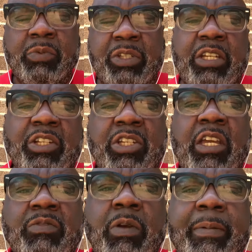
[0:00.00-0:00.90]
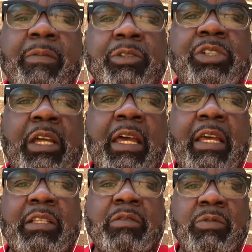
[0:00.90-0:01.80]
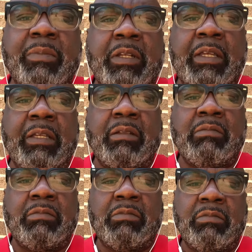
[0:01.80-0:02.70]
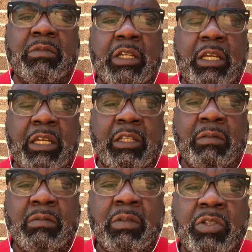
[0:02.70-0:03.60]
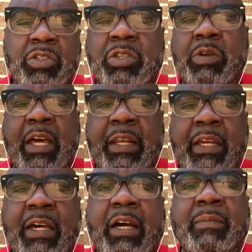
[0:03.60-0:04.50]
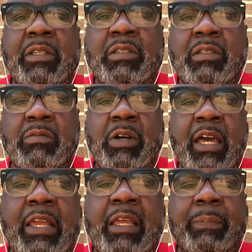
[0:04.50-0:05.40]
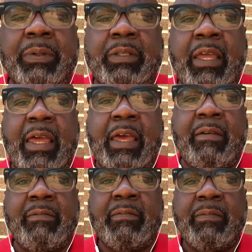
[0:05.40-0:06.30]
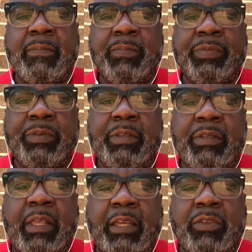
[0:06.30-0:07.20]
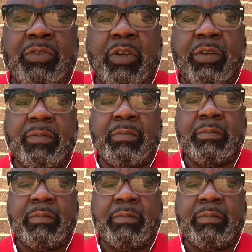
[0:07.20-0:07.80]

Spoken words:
When you get a chance, Robert, I want you to ask women that and see what kind of comments, what of input they have. Thank you, sir.